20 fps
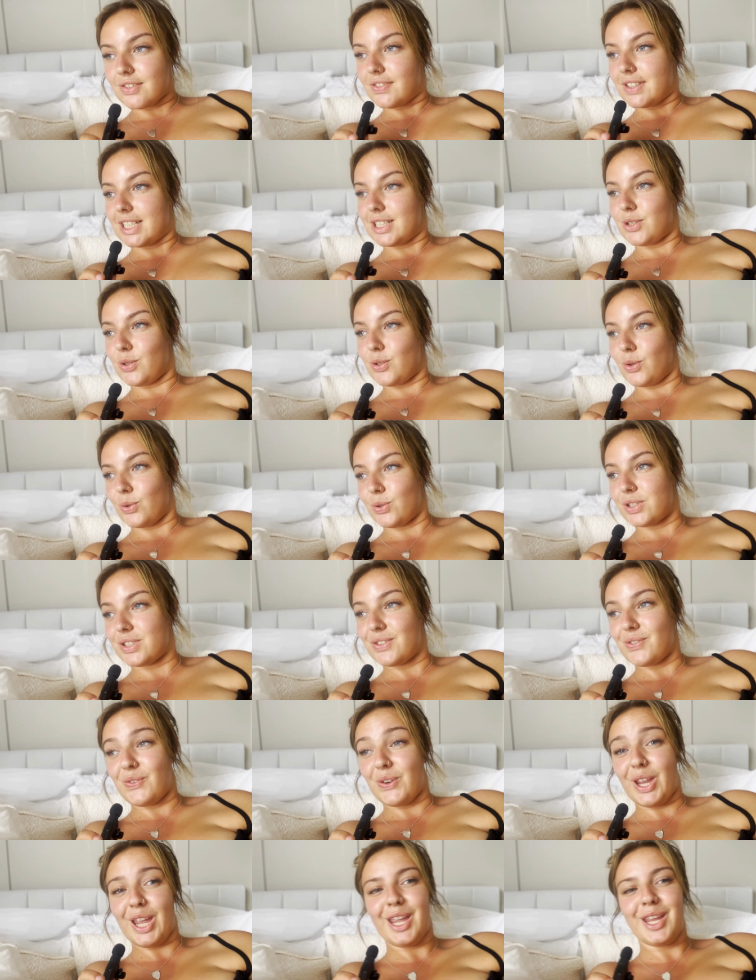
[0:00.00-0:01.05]
exhaust
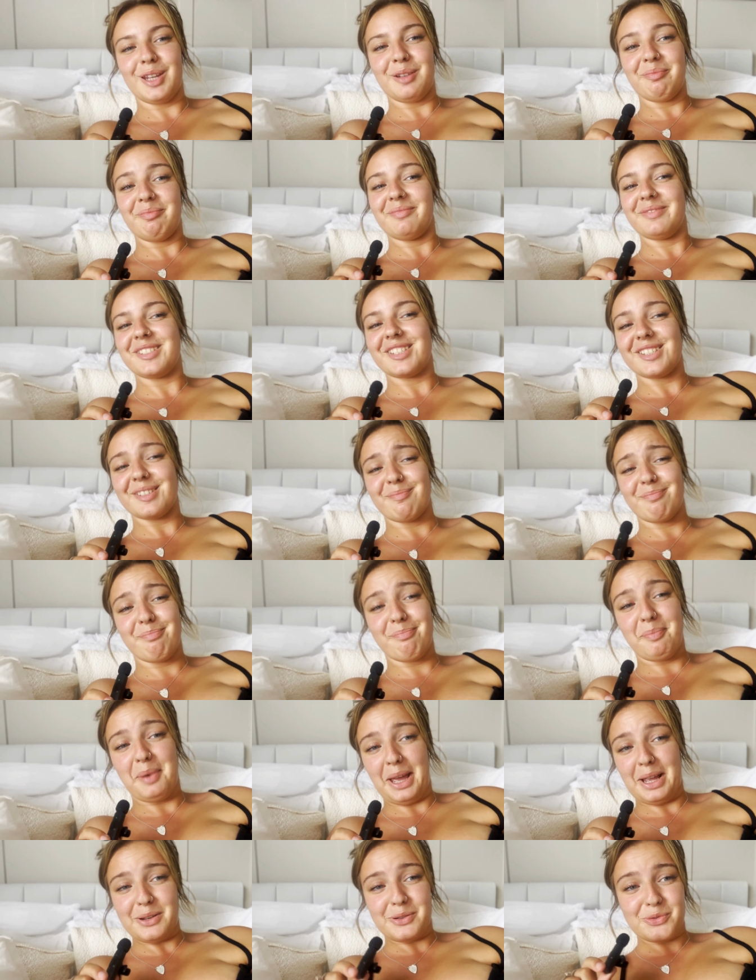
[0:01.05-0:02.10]
fumes and
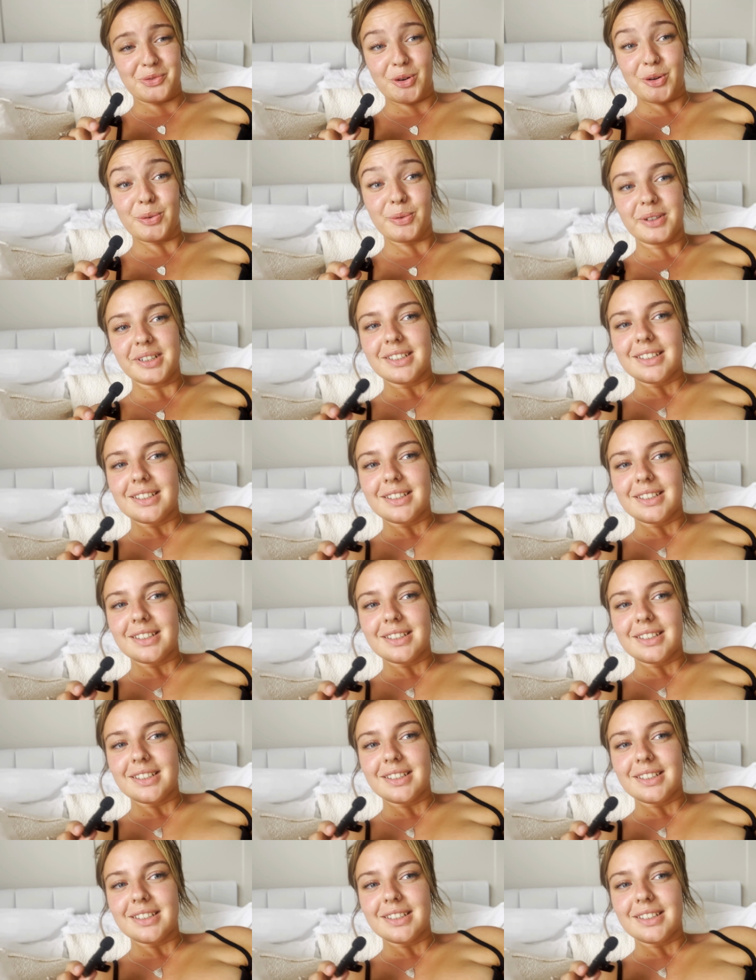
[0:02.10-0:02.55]
petrol.